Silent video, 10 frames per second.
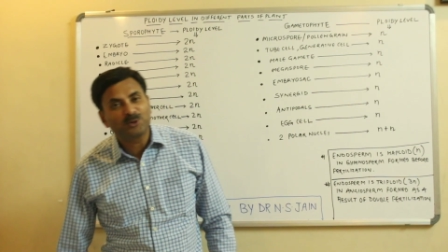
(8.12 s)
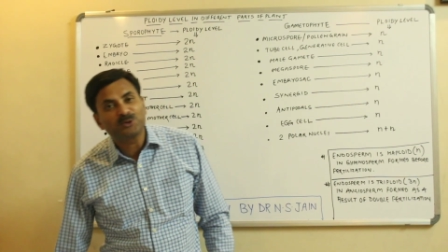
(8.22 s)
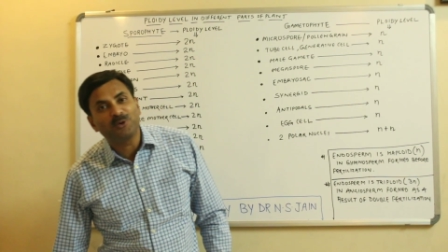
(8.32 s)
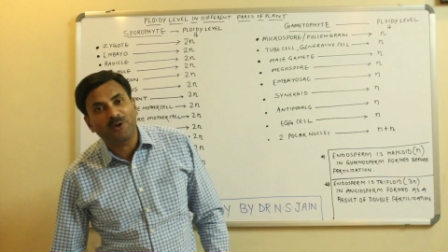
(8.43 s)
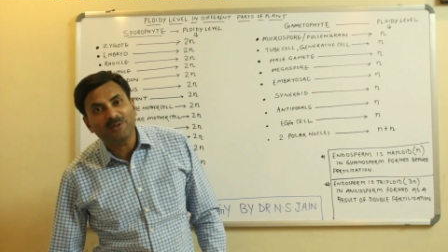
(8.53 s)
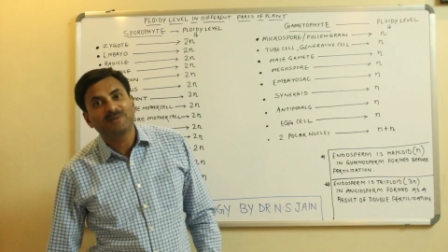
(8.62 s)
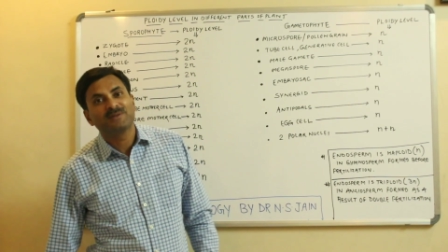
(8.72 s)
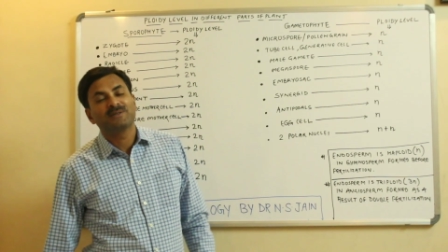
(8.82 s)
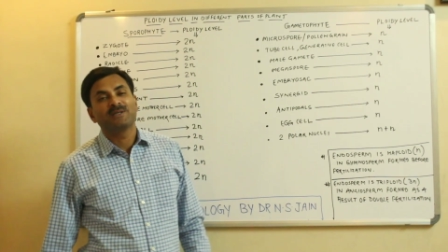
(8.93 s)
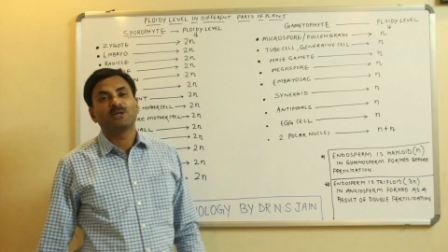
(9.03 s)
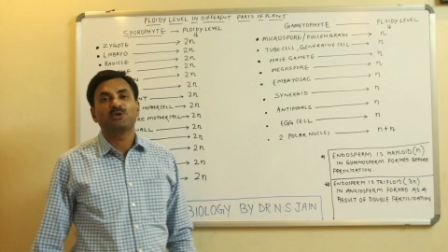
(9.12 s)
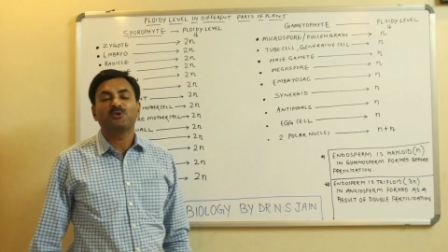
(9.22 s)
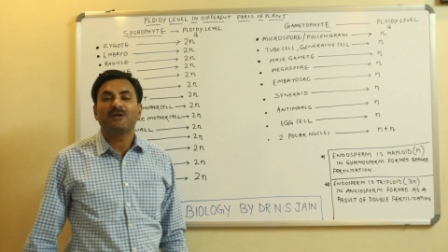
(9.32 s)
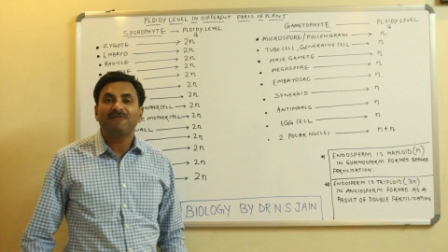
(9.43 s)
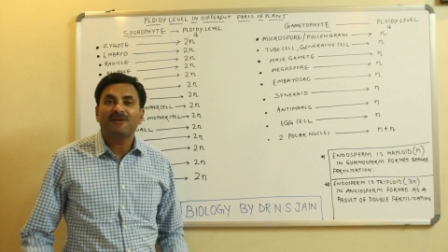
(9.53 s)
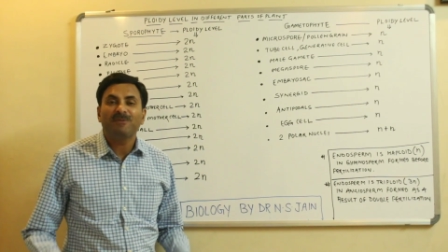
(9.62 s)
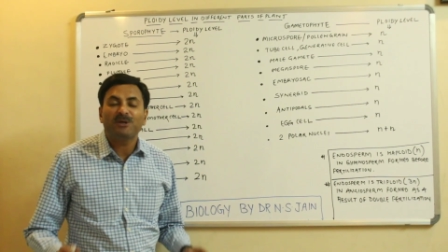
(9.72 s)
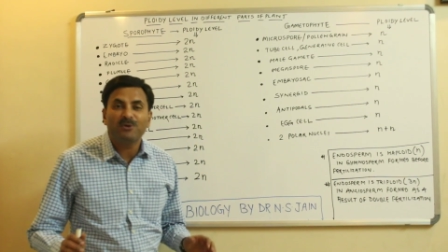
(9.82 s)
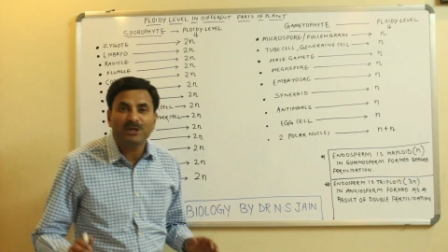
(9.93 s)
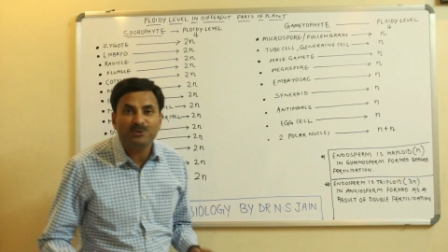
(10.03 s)
Hello to all. Today we will
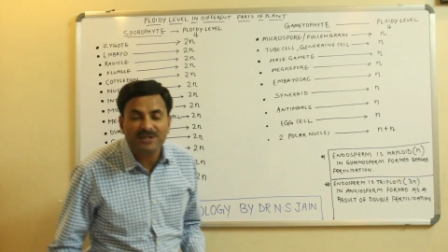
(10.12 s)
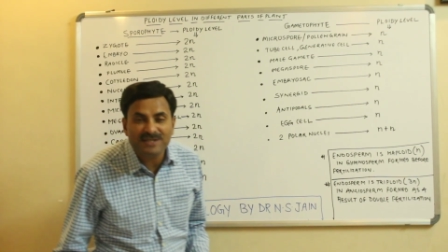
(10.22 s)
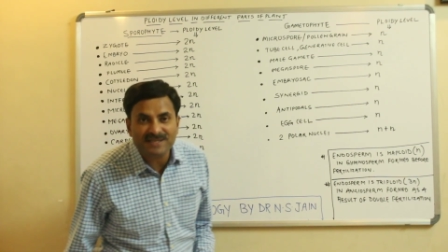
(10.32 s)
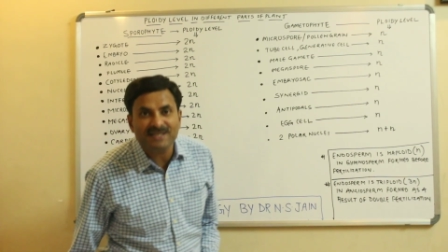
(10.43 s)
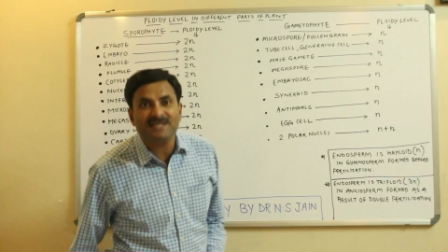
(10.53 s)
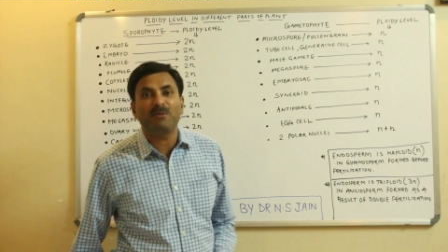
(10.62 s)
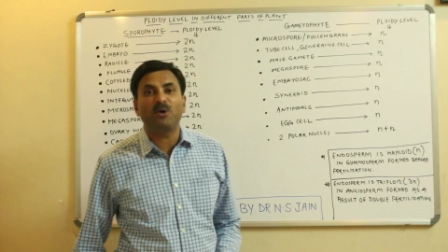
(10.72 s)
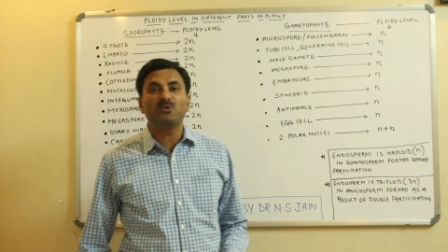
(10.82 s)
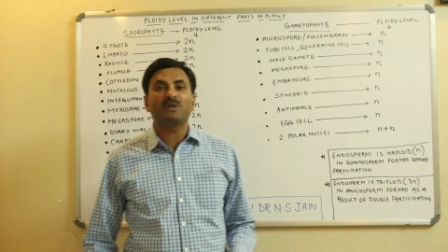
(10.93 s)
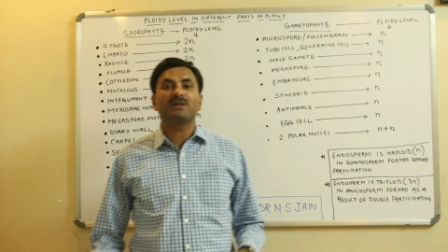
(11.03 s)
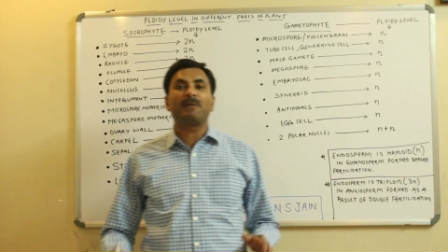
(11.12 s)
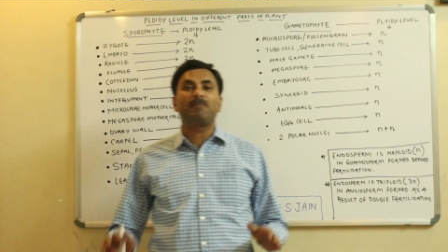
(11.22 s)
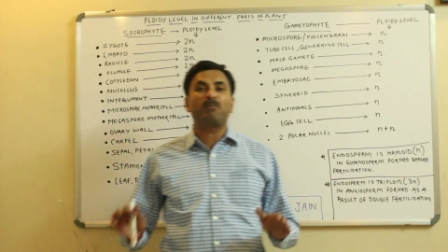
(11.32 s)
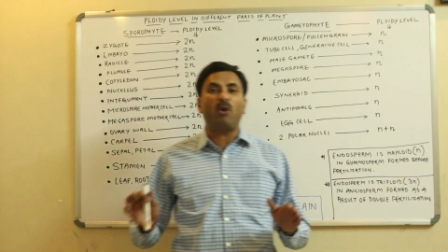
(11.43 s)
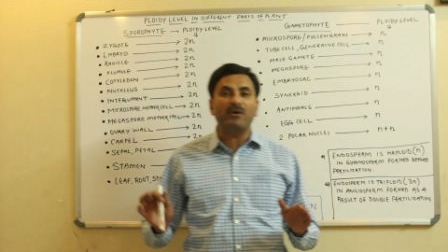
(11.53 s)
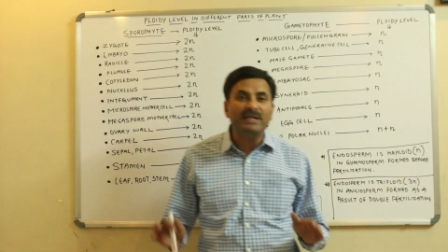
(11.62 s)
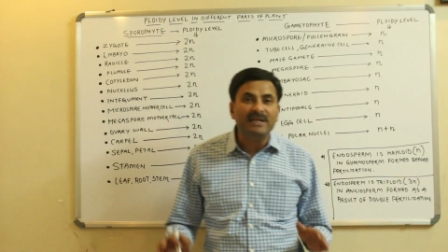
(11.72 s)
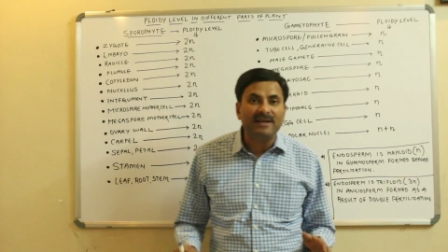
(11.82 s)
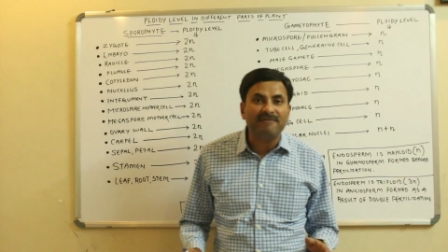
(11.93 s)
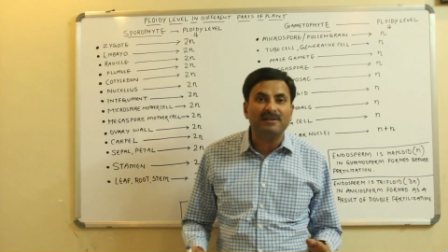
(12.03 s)
be going to discuss about the
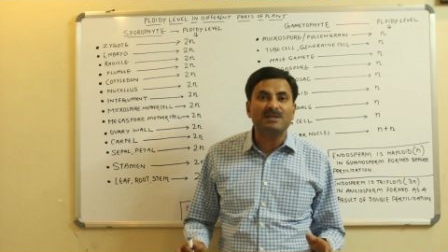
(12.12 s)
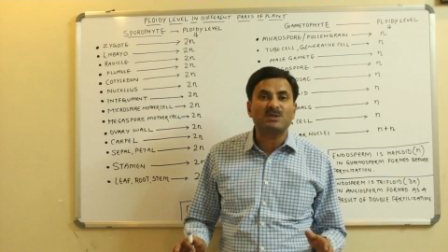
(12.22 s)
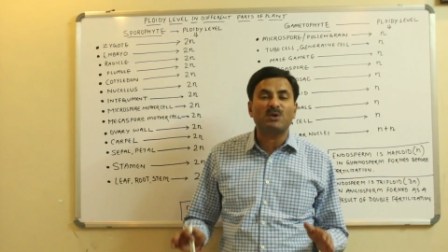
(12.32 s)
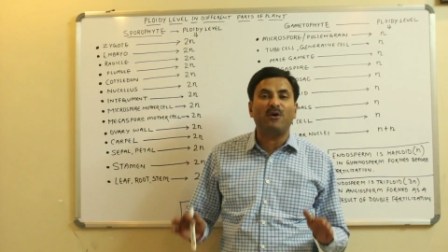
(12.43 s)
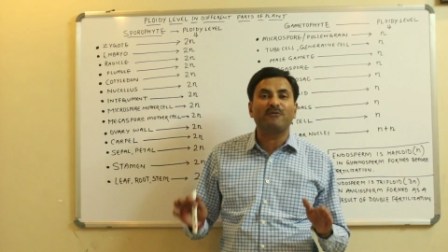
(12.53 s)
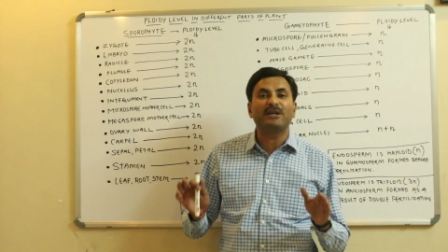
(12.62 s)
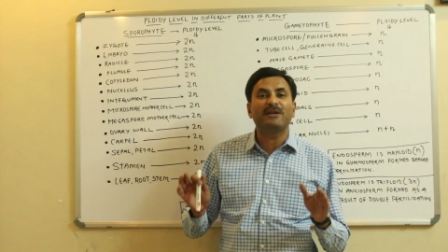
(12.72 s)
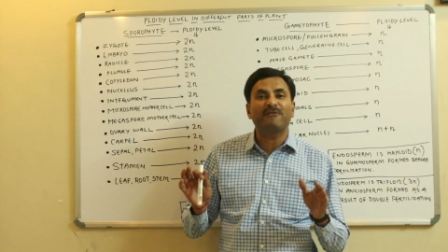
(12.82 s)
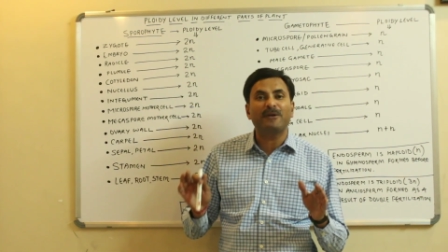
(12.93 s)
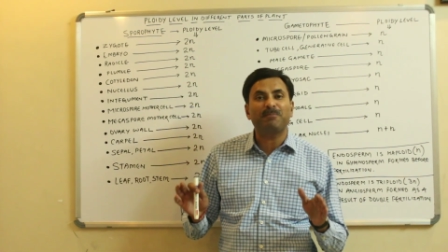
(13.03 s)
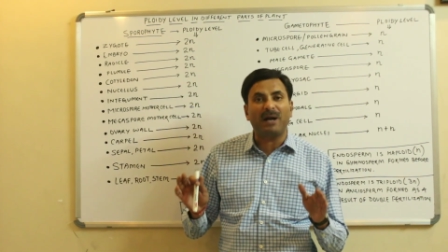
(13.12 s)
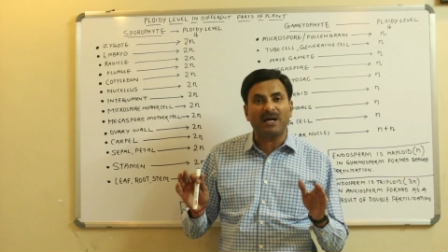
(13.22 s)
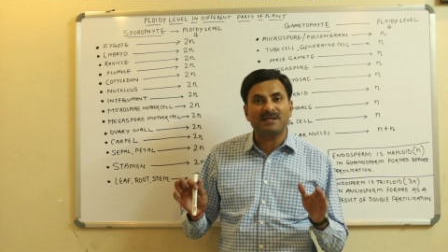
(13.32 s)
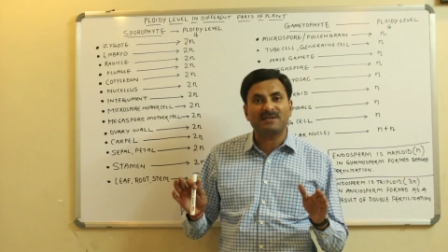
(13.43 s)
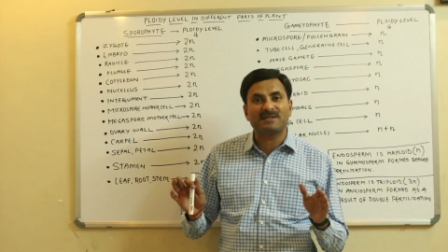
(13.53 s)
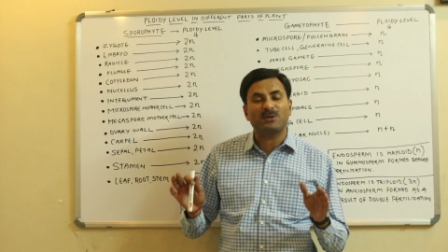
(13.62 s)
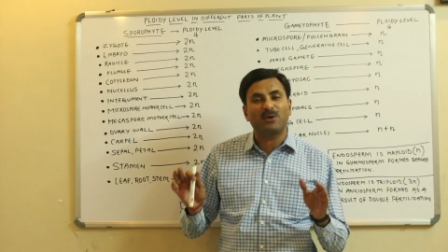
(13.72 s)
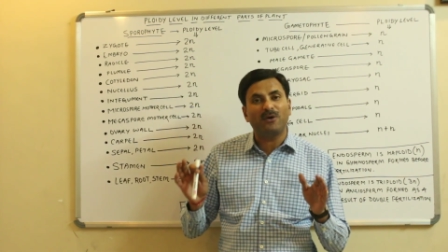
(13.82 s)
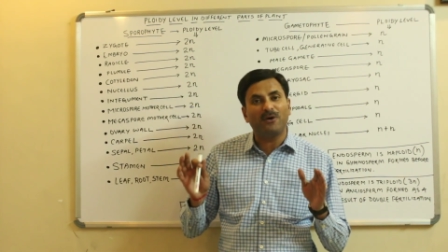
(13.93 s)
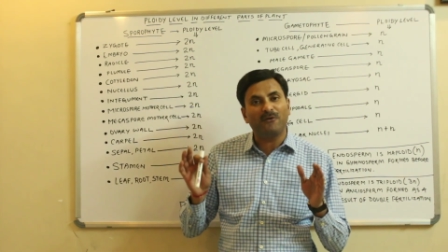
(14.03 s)
ploidy levels of the different
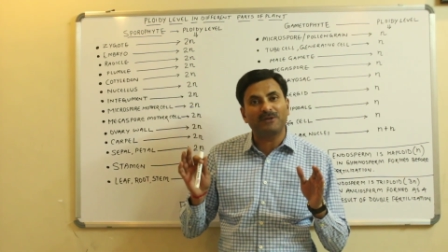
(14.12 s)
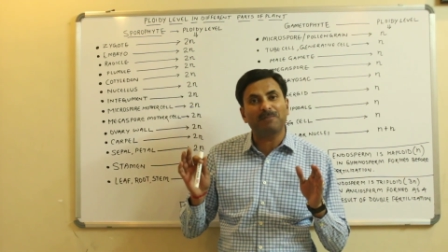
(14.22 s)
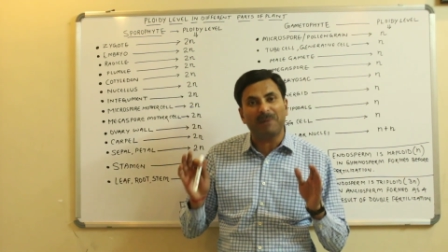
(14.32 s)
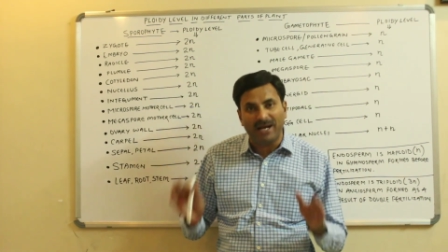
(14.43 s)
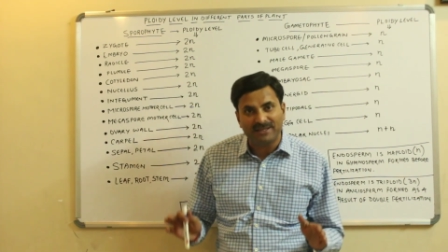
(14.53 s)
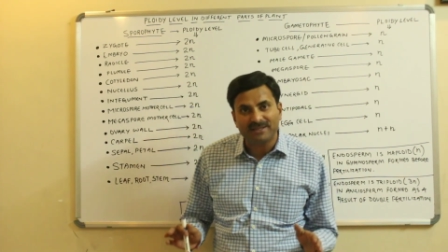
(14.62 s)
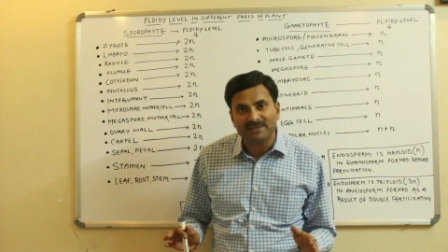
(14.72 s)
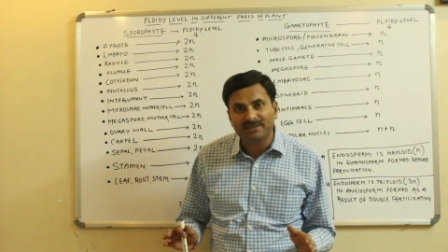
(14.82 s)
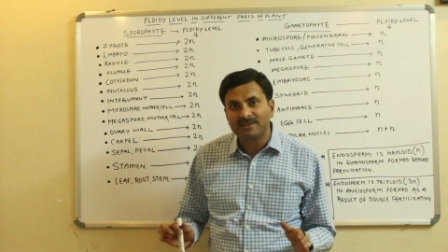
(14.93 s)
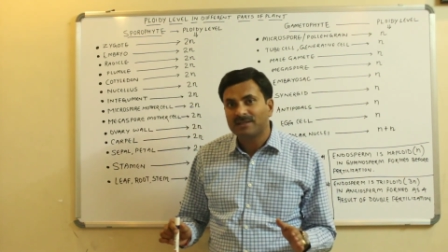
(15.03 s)
parts of the plant.